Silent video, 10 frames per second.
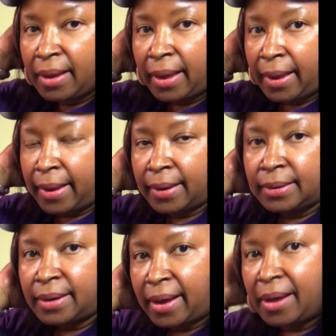
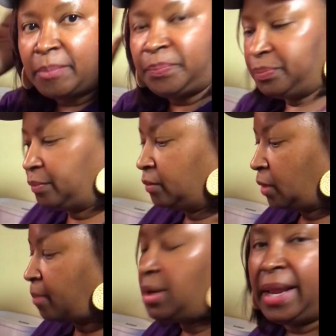And I'm
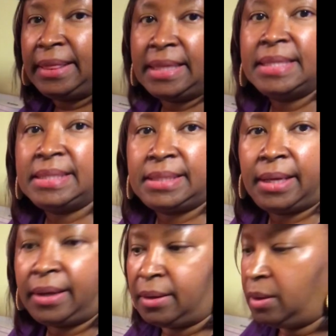going to let this
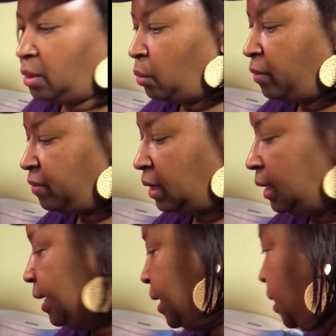sit with the
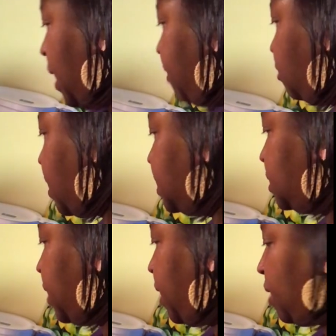lid after I
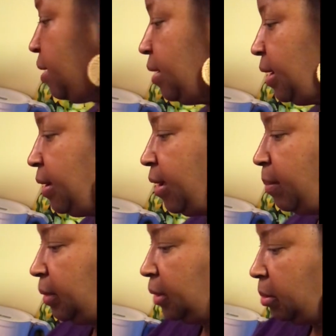stir it up
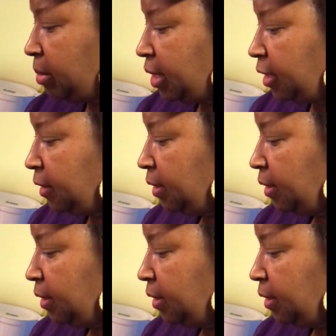a little bit.